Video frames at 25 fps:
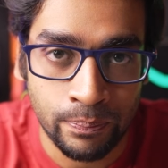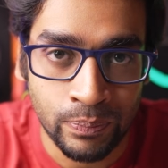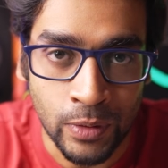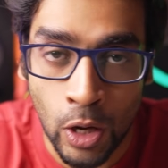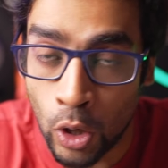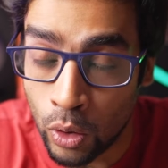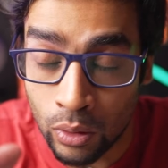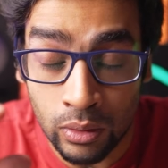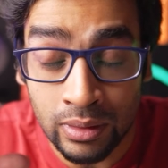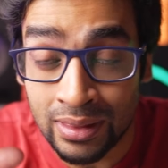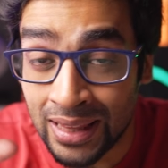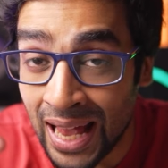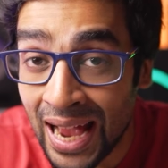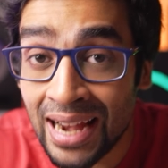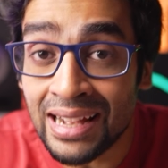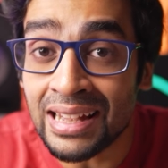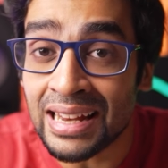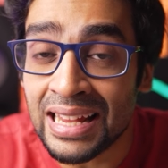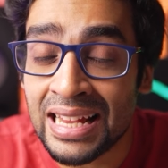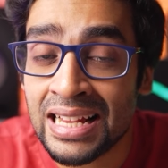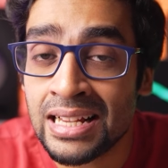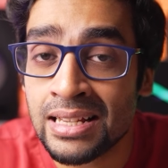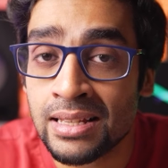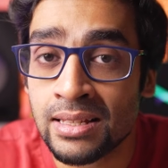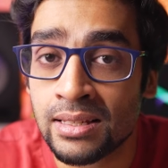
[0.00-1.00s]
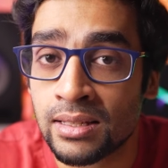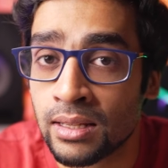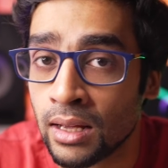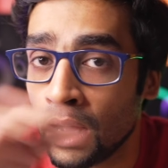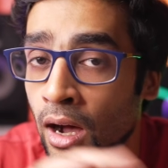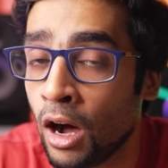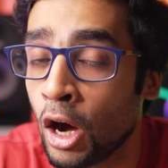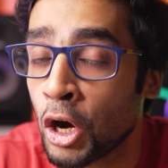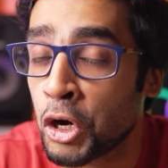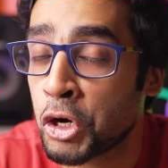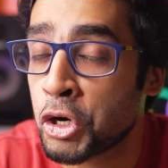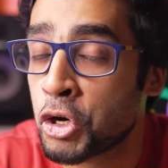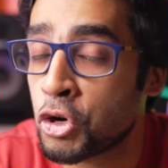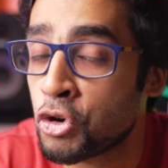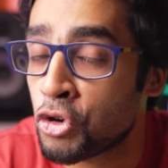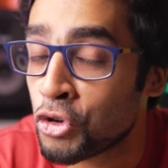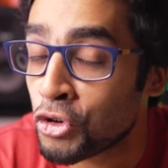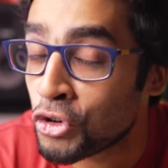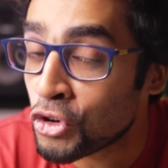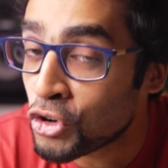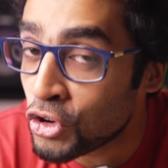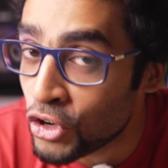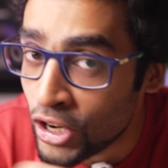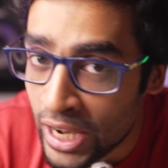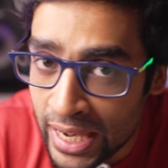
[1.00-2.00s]
Now, that is a
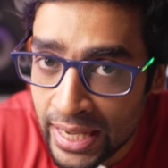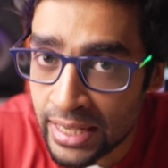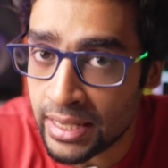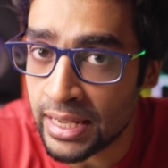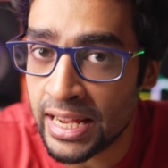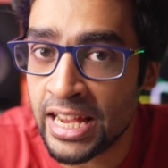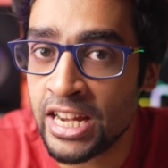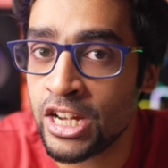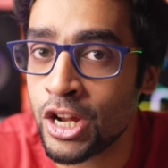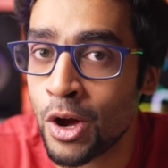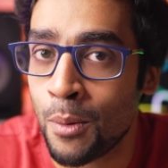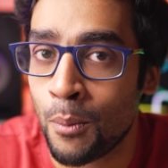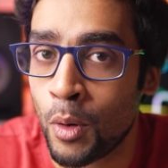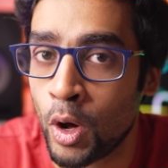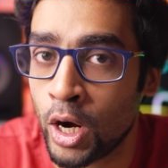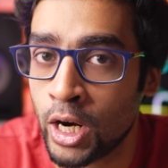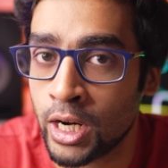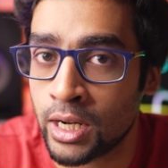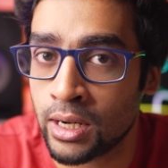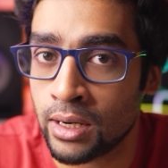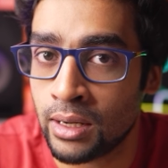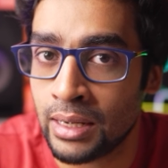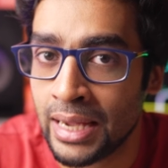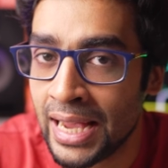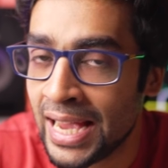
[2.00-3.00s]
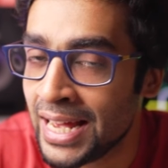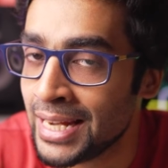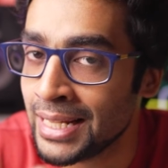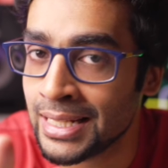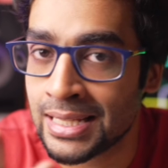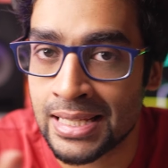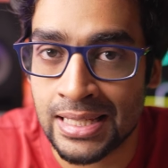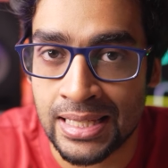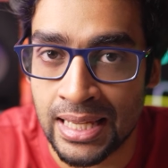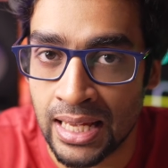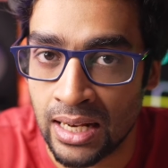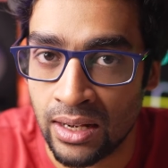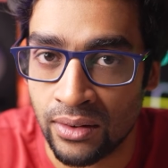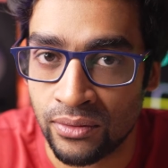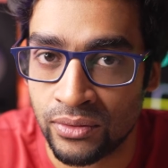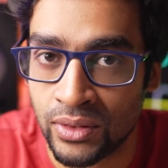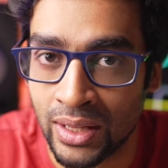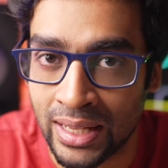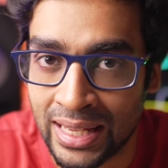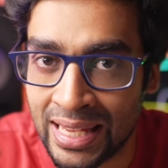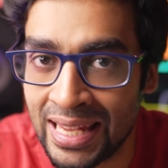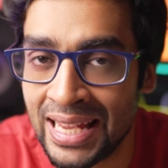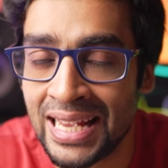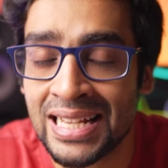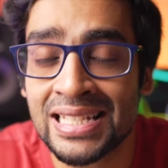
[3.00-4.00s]
great in-ear monitor in itself. The
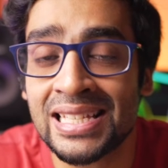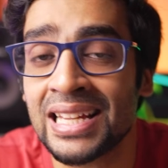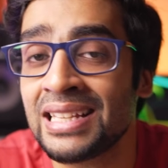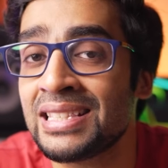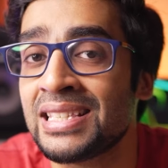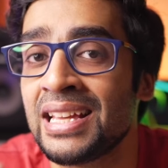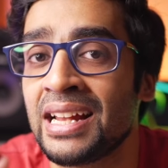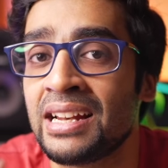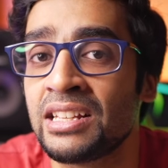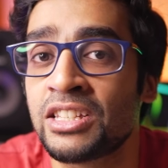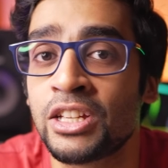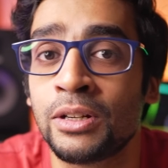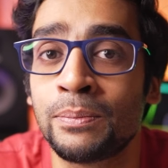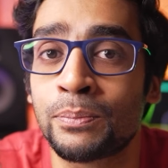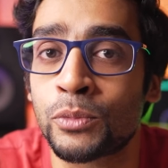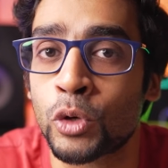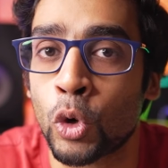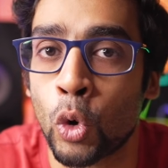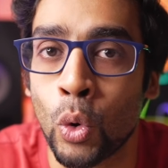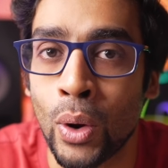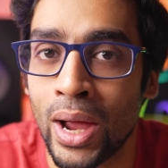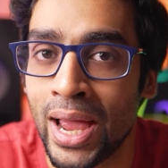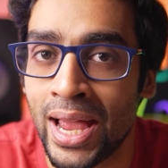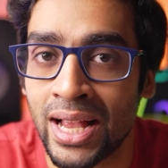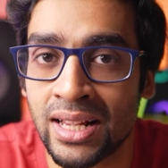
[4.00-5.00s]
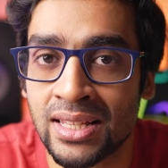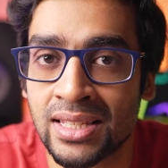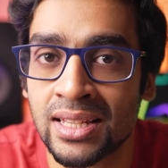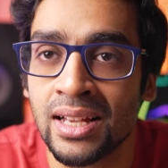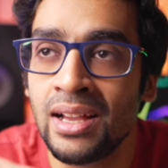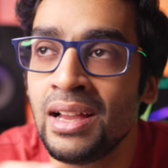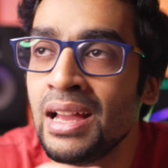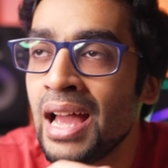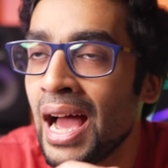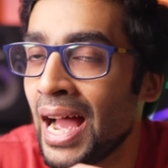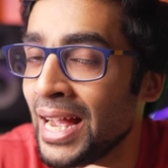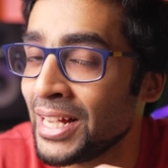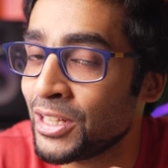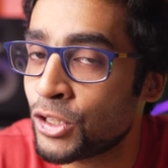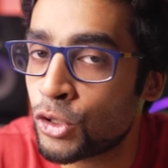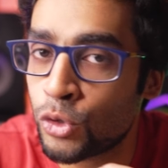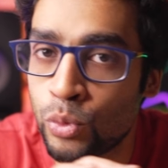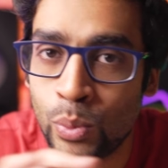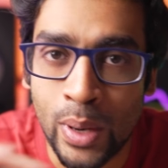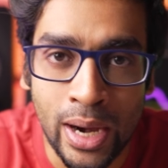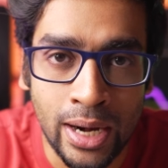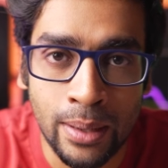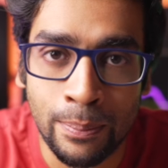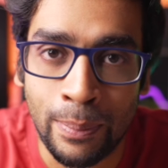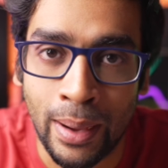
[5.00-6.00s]
KZ Zedison Pro X, I
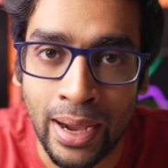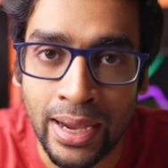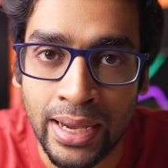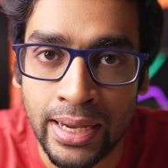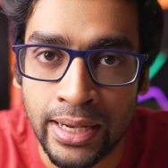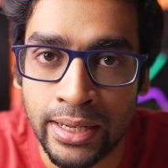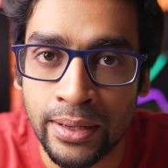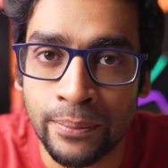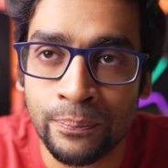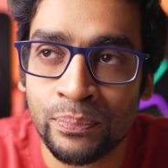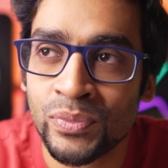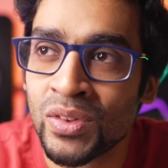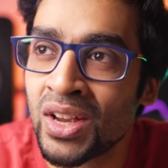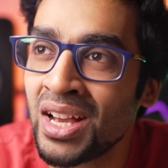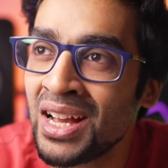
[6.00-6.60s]
swear by it.